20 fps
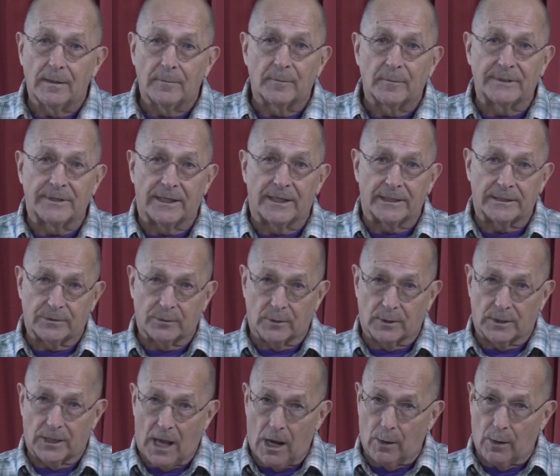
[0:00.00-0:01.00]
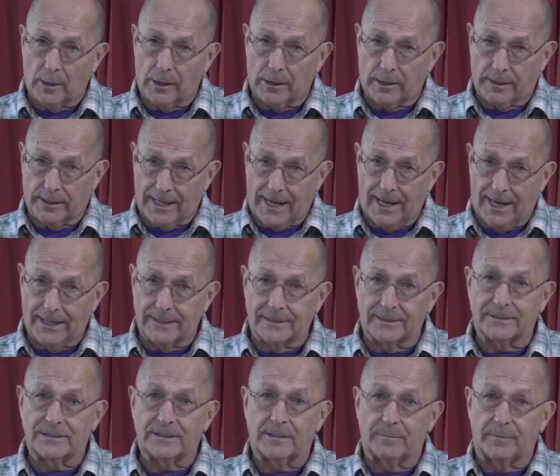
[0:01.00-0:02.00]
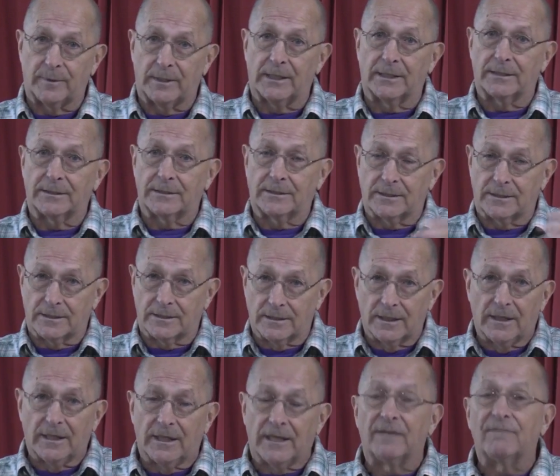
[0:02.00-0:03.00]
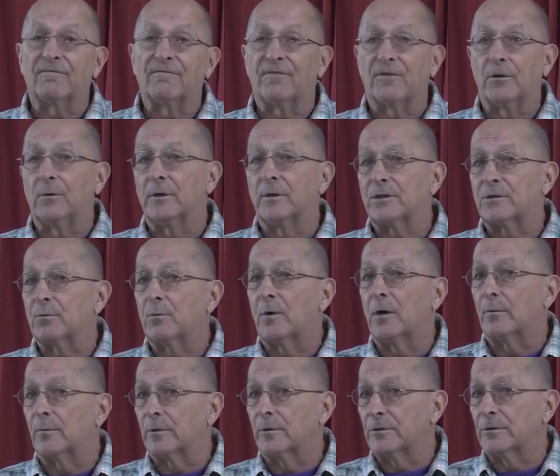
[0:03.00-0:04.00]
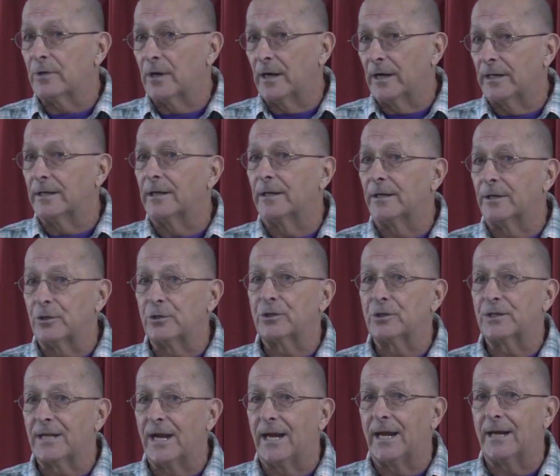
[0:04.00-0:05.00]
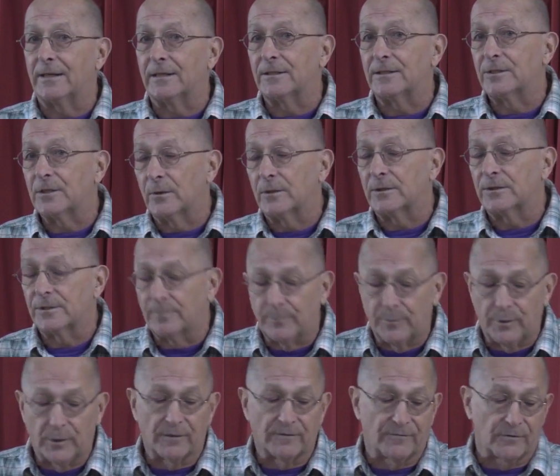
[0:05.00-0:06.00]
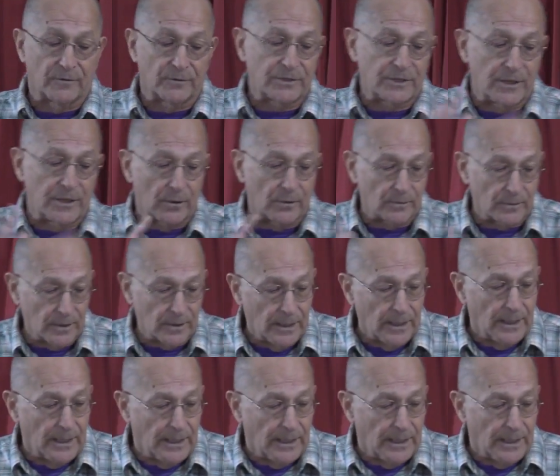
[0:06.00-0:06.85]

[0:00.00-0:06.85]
but then to allow our guidance to begin to influence what we're trying to understand. And so it's a beautiful stone.